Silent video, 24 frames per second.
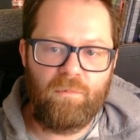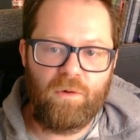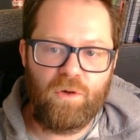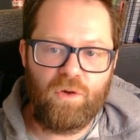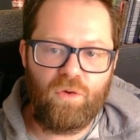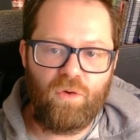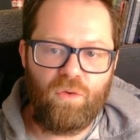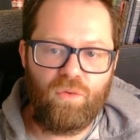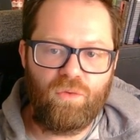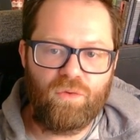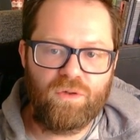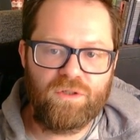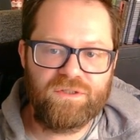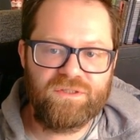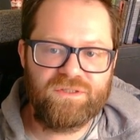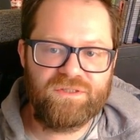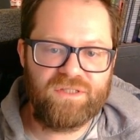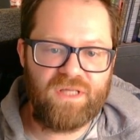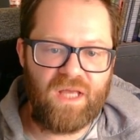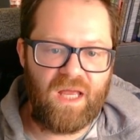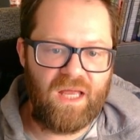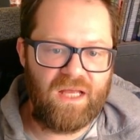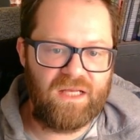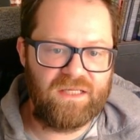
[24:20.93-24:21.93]
Course
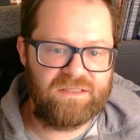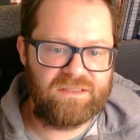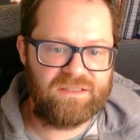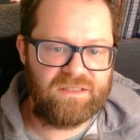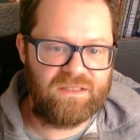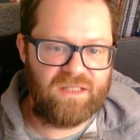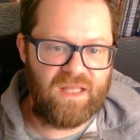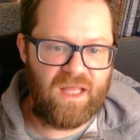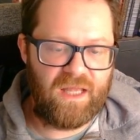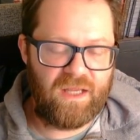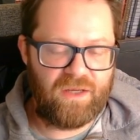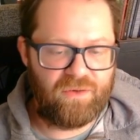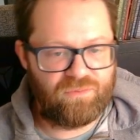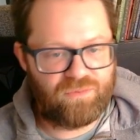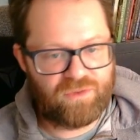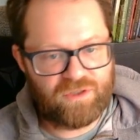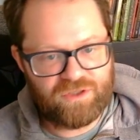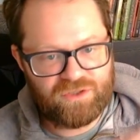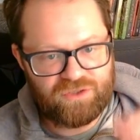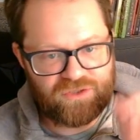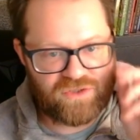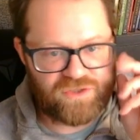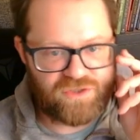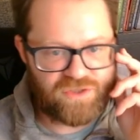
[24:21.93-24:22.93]
as
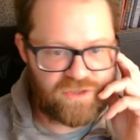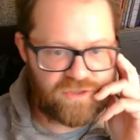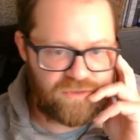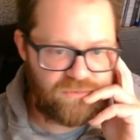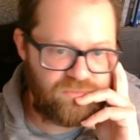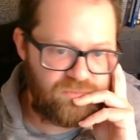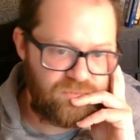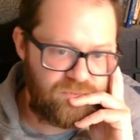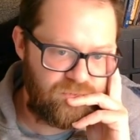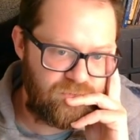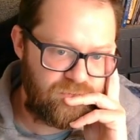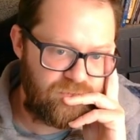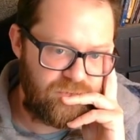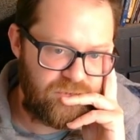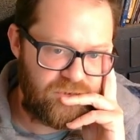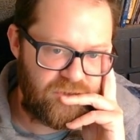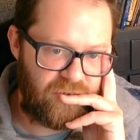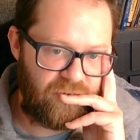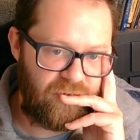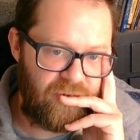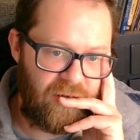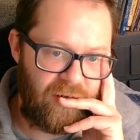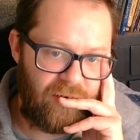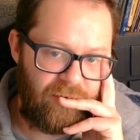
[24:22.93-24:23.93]
language.
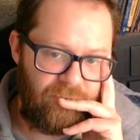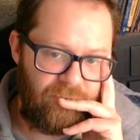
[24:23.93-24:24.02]
Don't know.